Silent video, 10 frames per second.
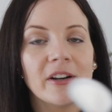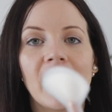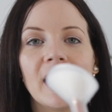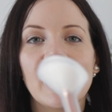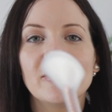
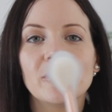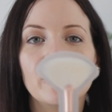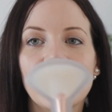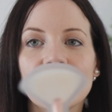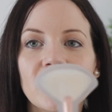highlighter
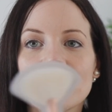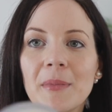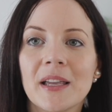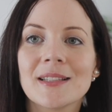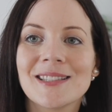brush,
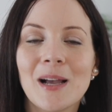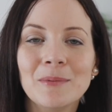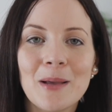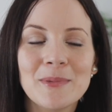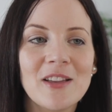because
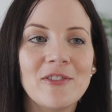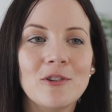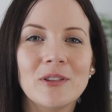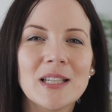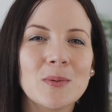sometimes I
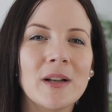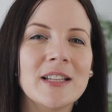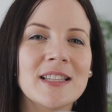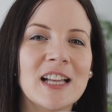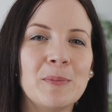feel this one
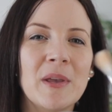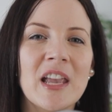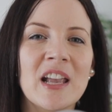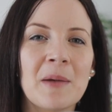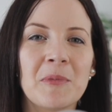is not
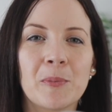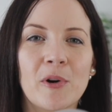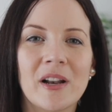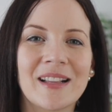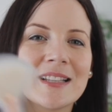picking up the
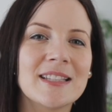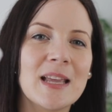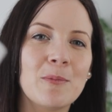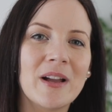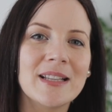product the
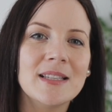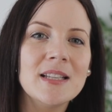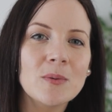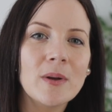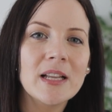same way as
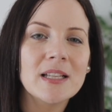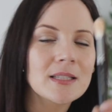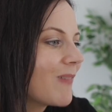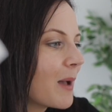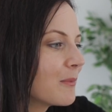this one is.
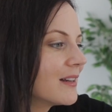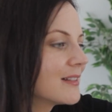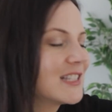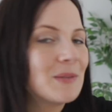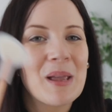I'm
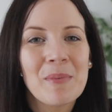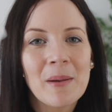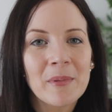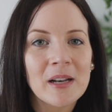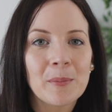gonna see, maybe
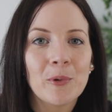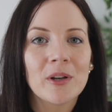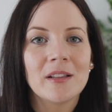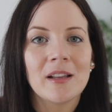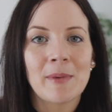I'm gonna
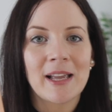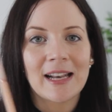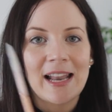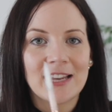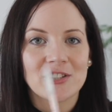put it in my
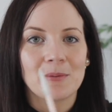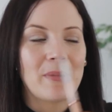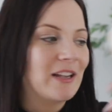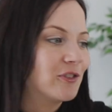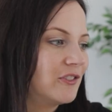collection
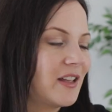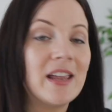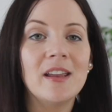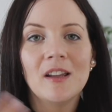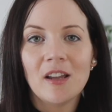back
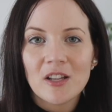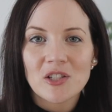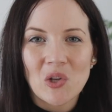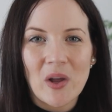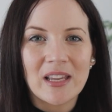today
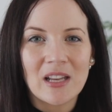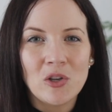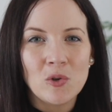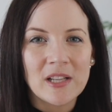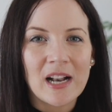so I can
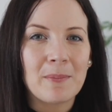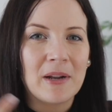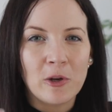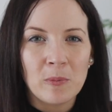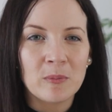use it up a
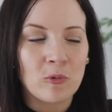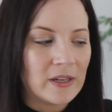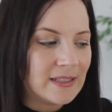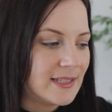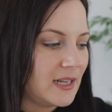little bit more
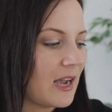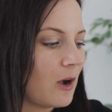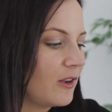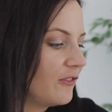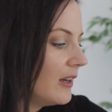and see
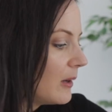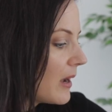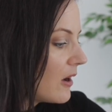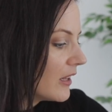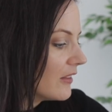how I feel
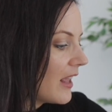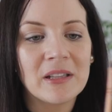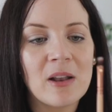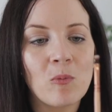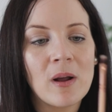about it. But
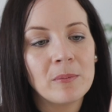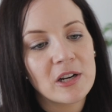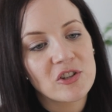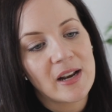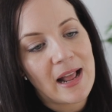then one
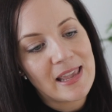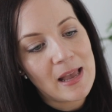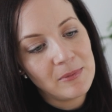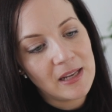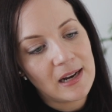brush that I
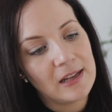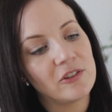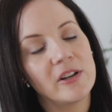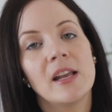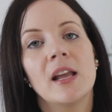am
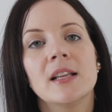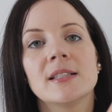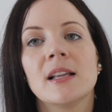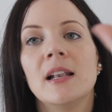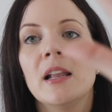decluttering
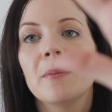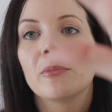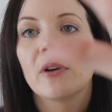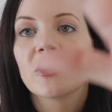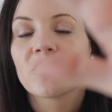is the
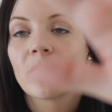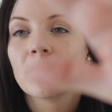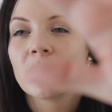lip brush from